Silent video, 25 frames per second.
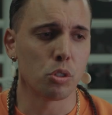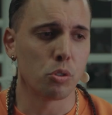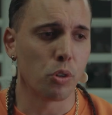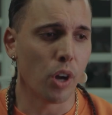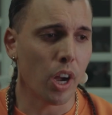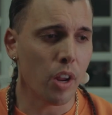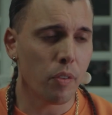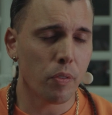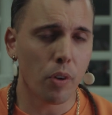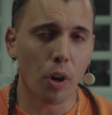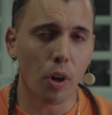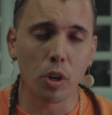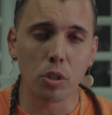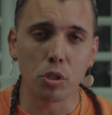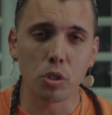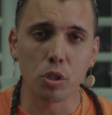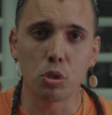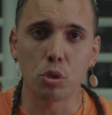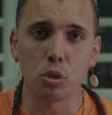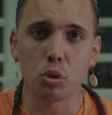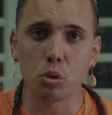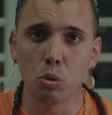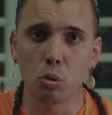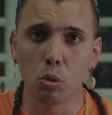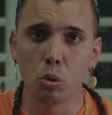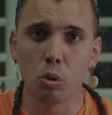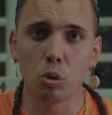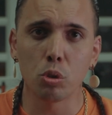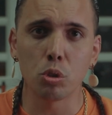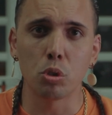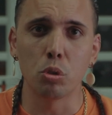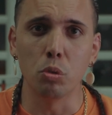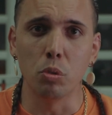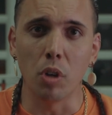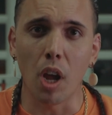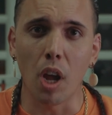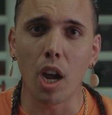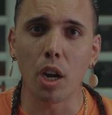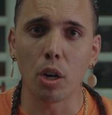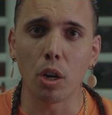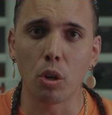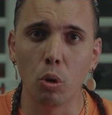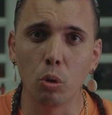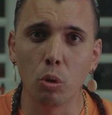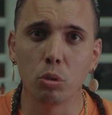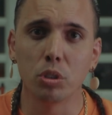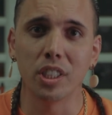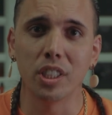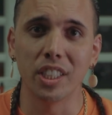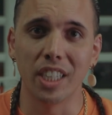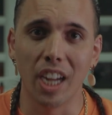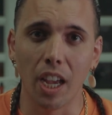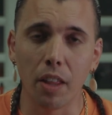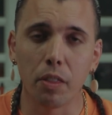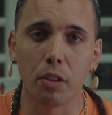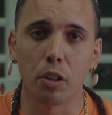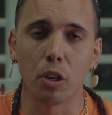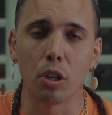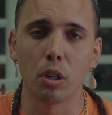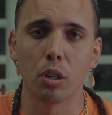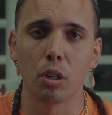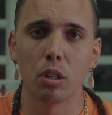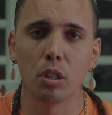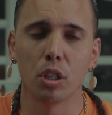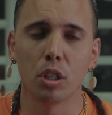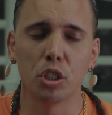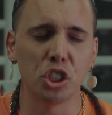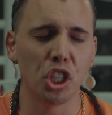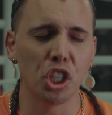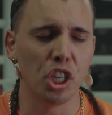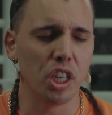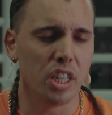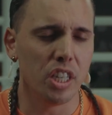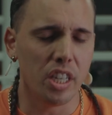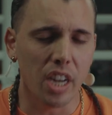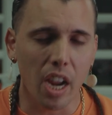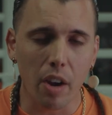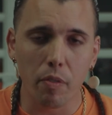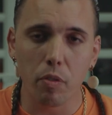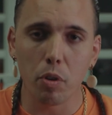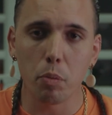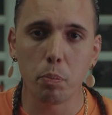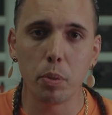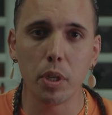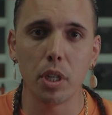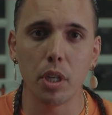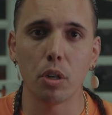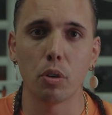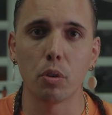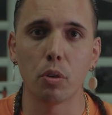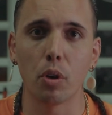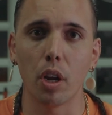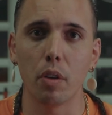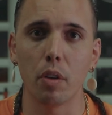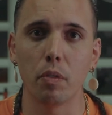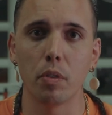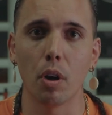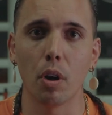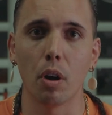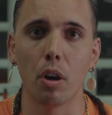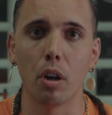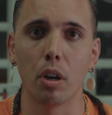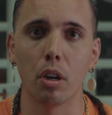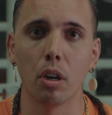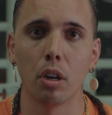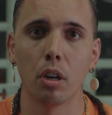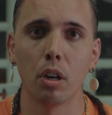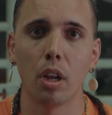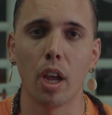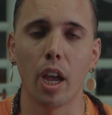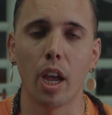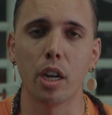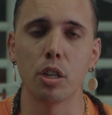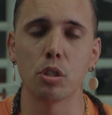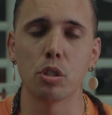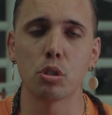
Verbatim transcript: Graveyards and schools do not go together. There should never be a graveyard at a